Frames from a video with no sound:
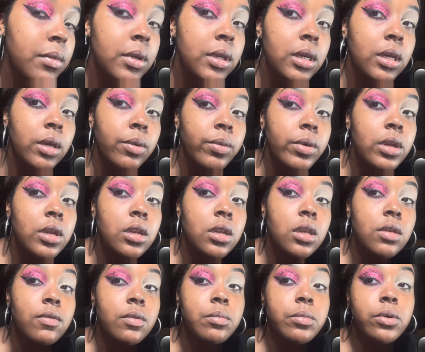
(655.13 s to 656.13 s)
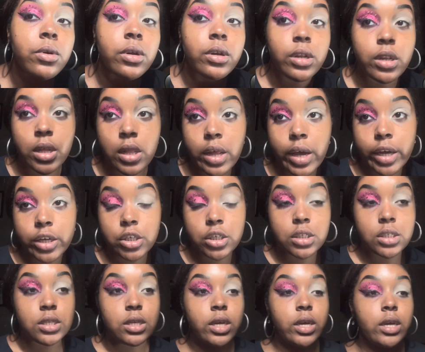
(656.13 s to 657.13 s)
And we didn't even put on any
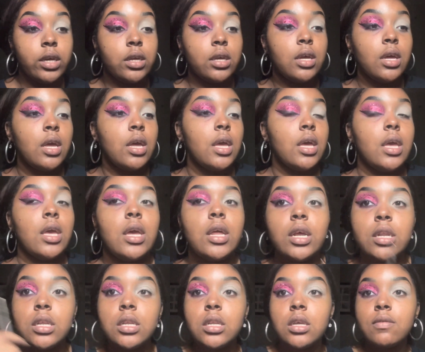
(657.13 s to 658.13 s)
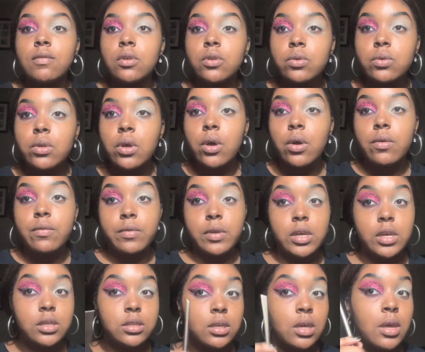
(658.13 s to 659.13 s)
lashes yet. And I didn't even do the whole
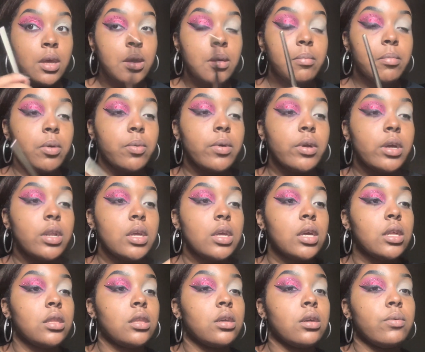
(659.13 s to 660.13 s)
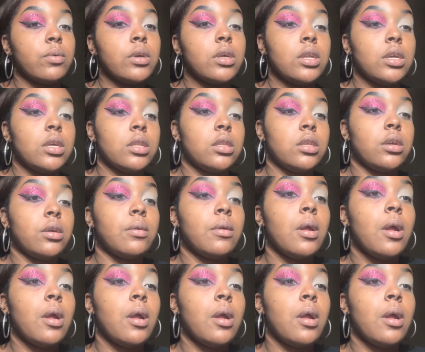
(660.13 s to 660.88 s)
face. But we're gonna get there, we're gonna get there.